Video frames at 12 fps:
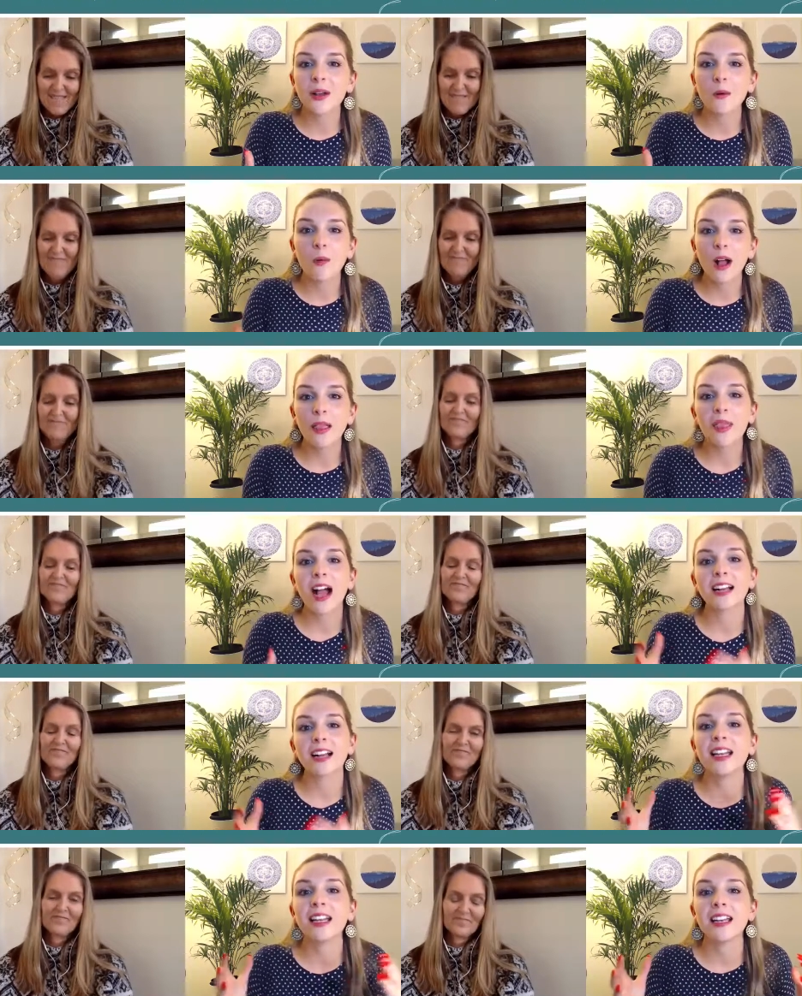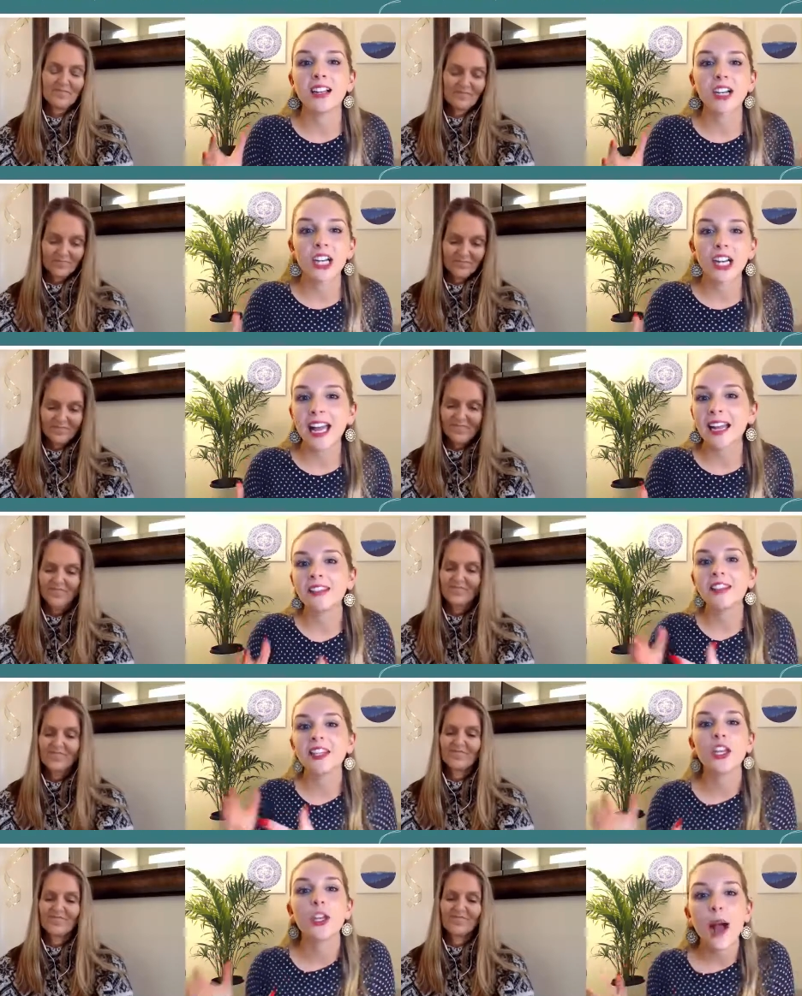Speaker 1: what that can create in
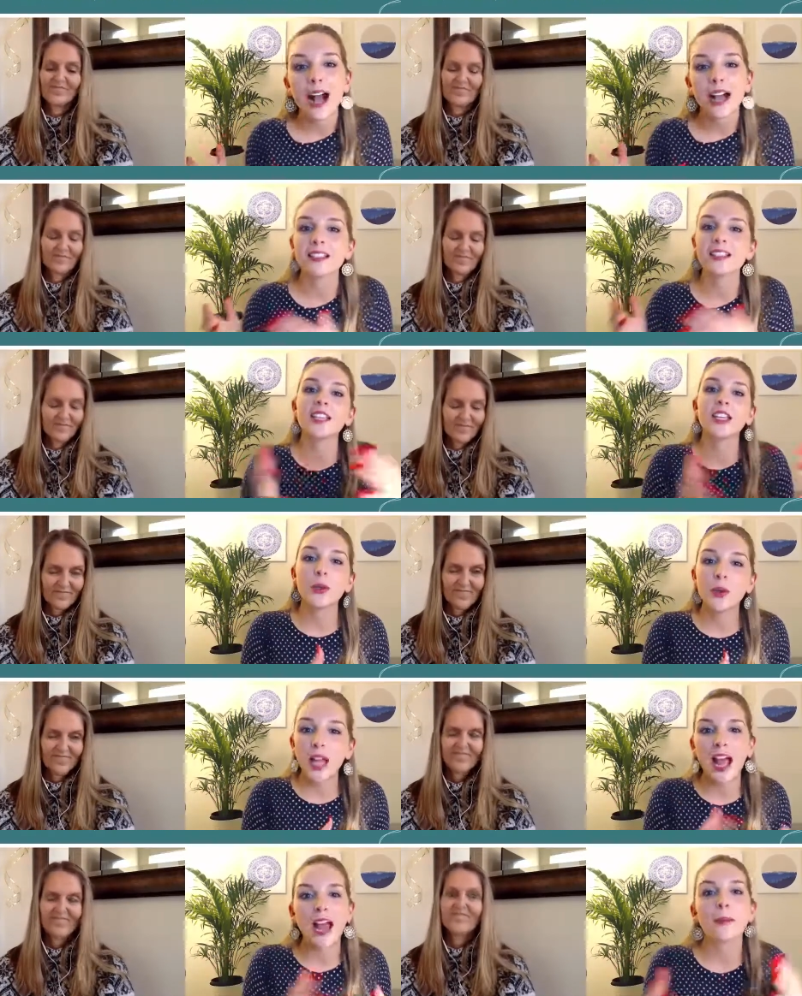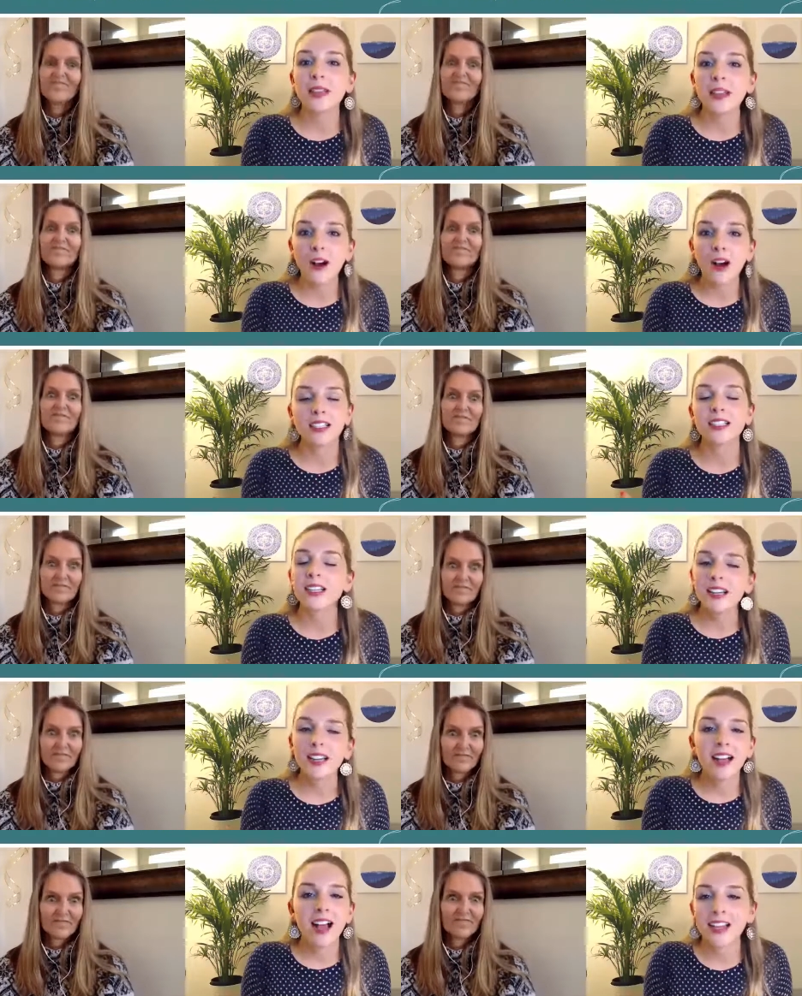the US, in the UK, beyond.
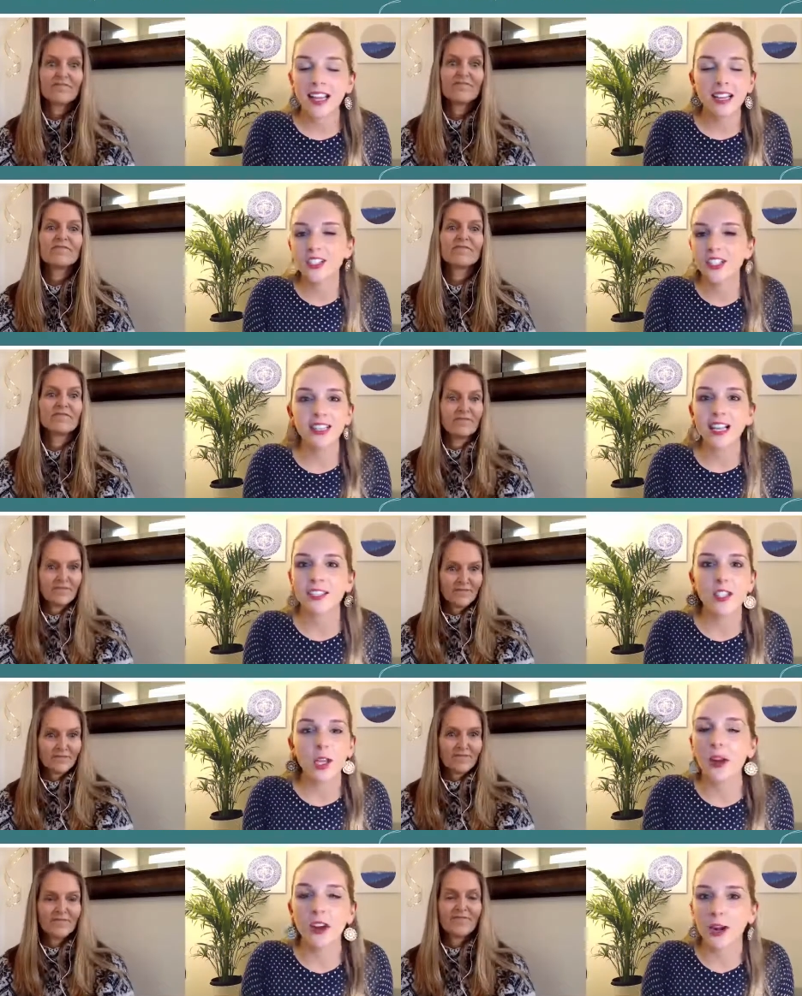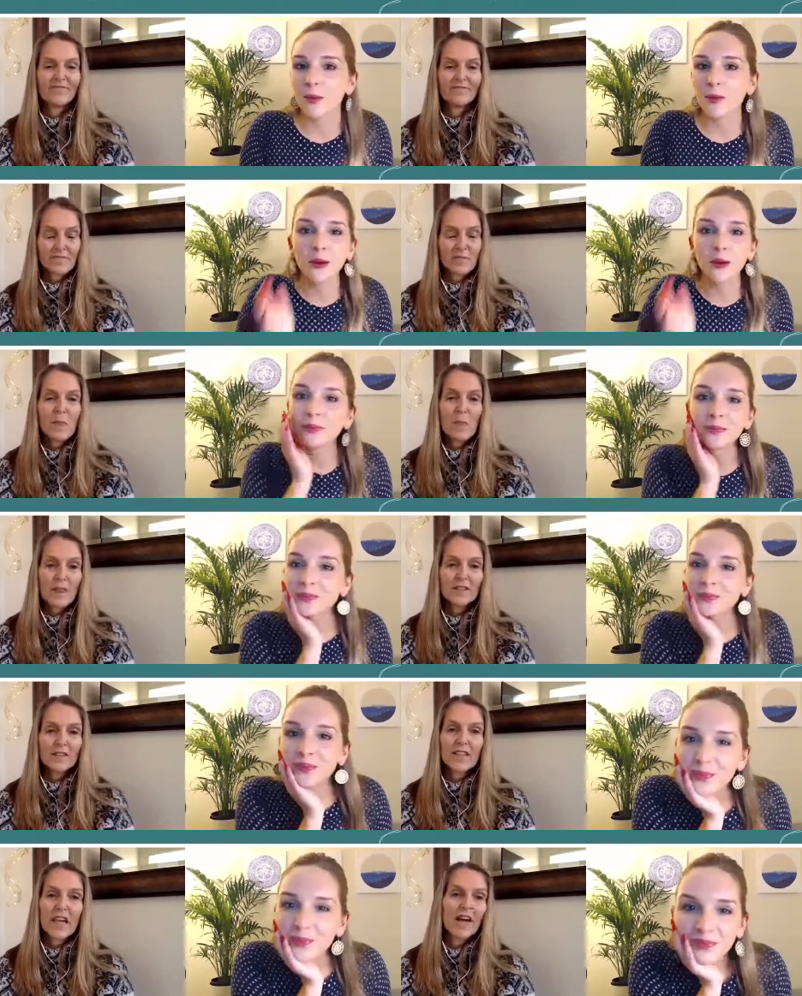I, I just think that's so incredible.
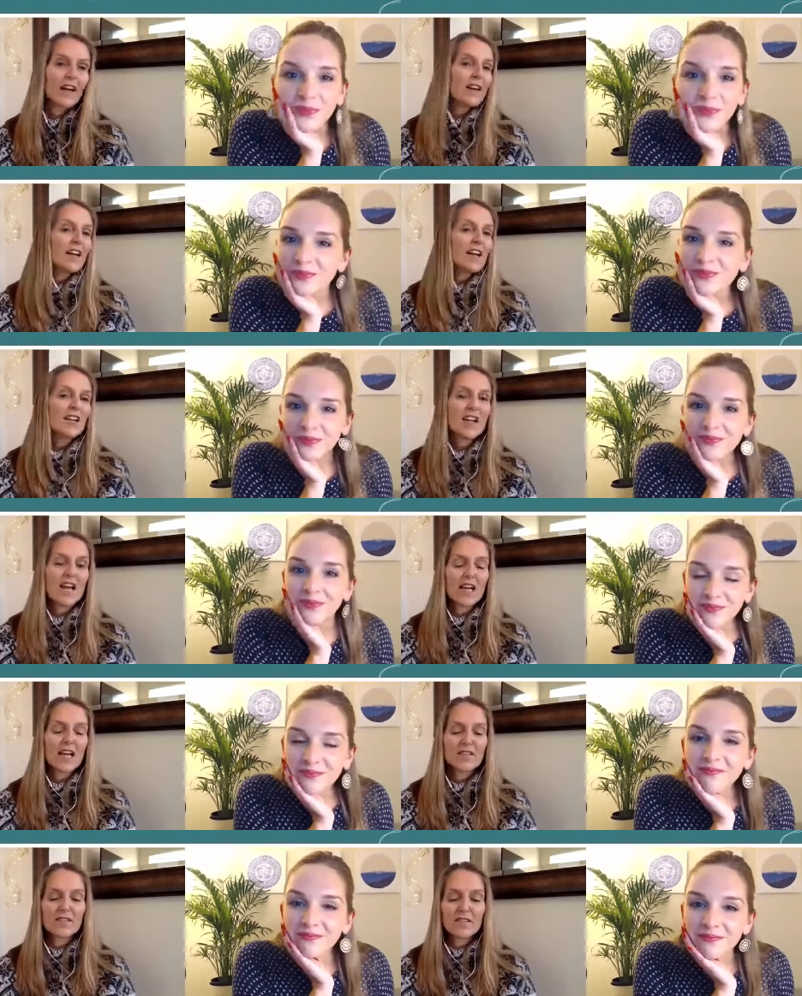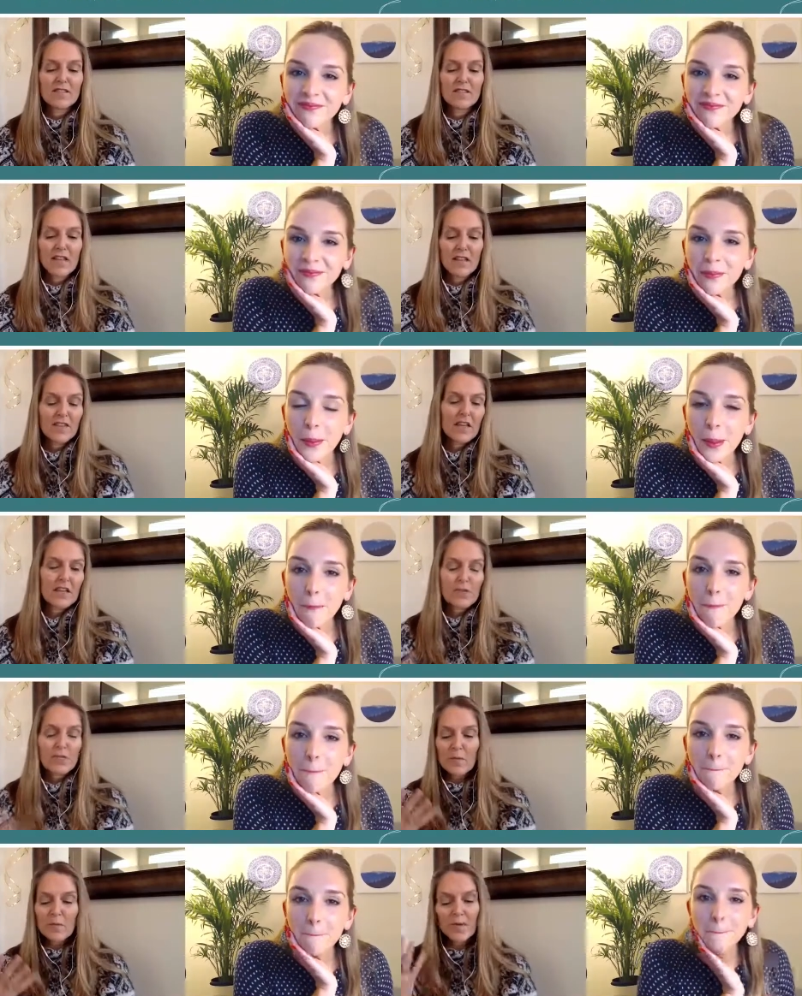
Speaker 2: Yeah, and and and thank you
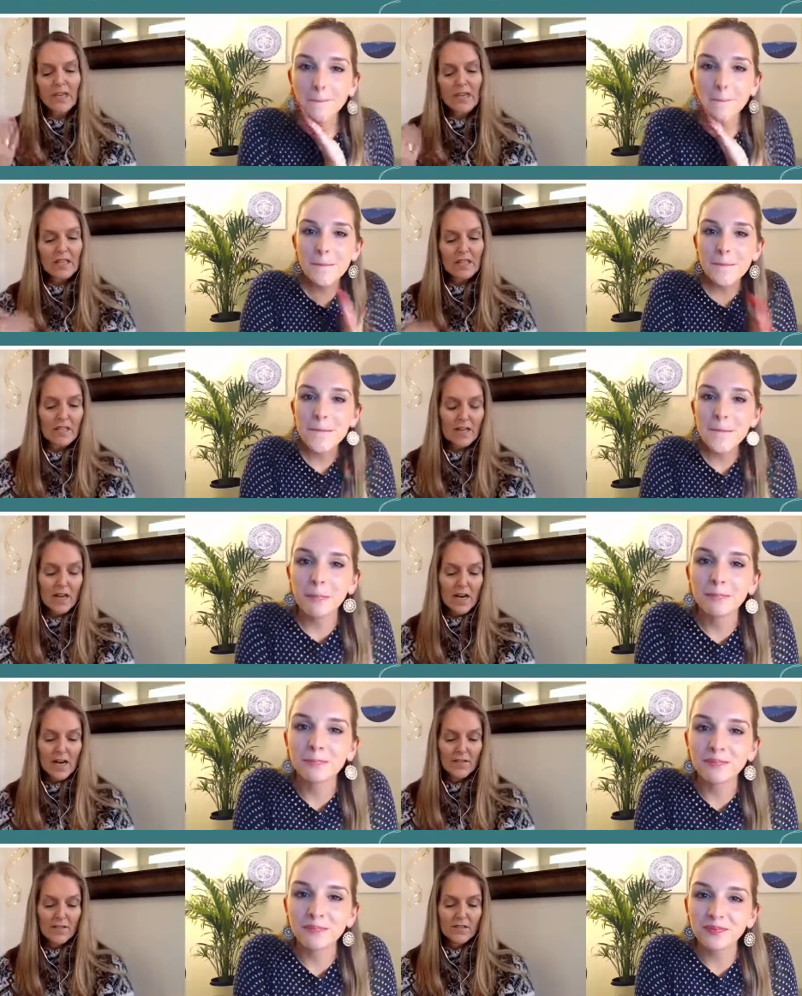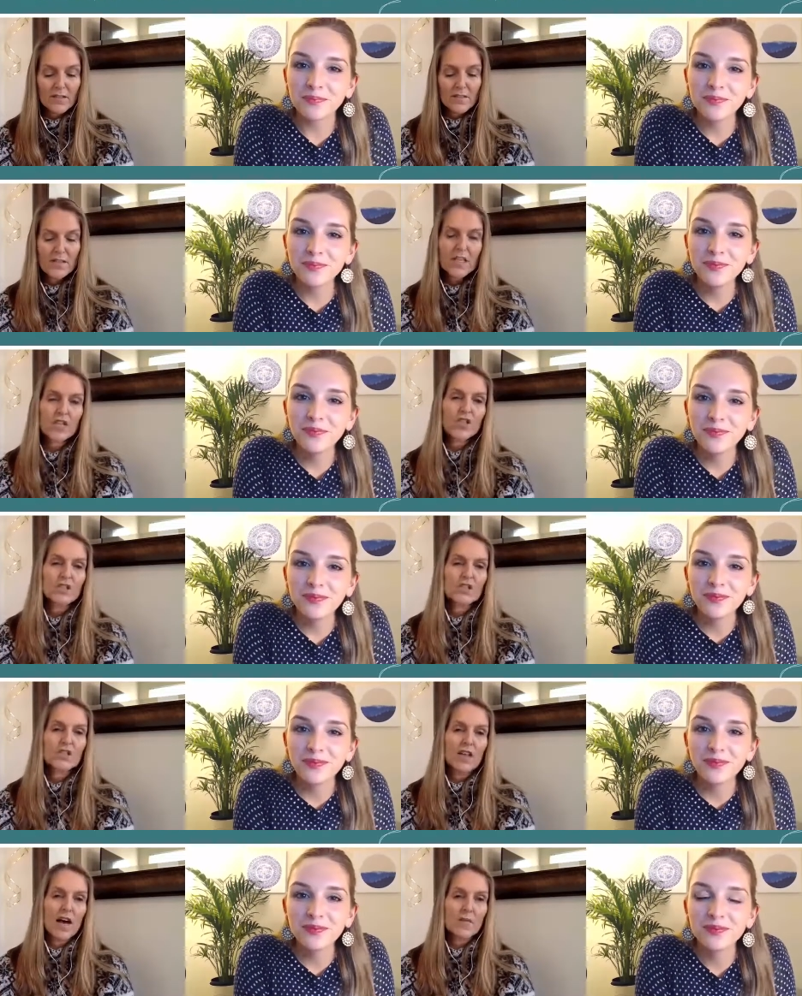for bringing uh, some attention
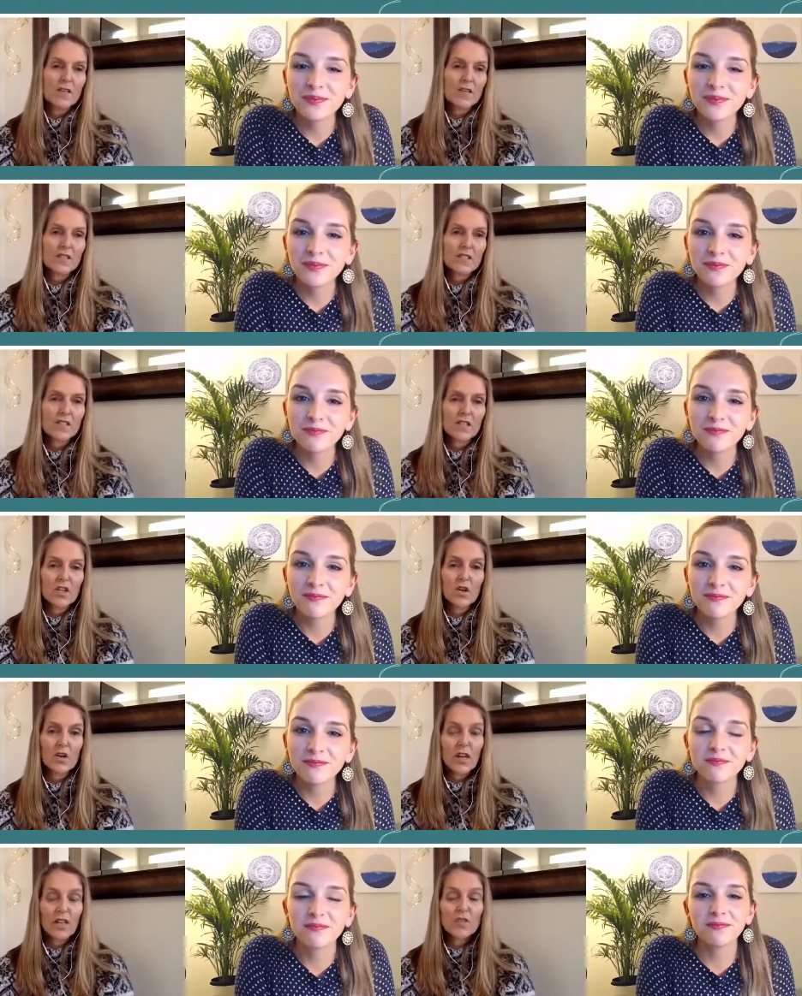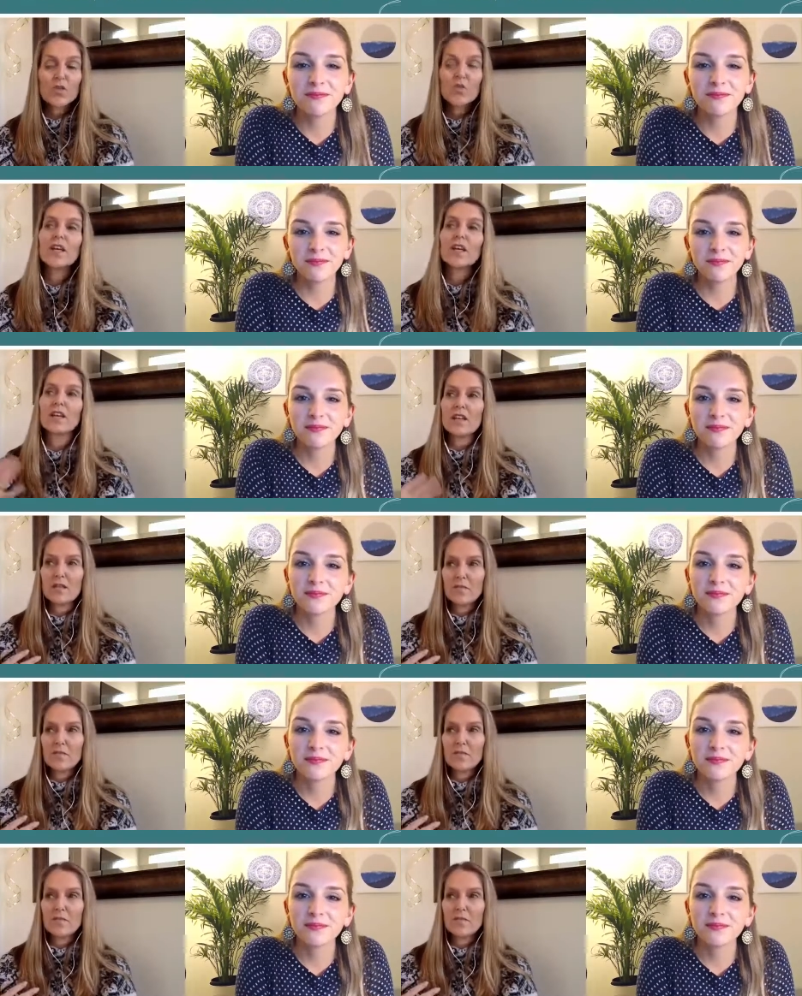to that because you know I do get e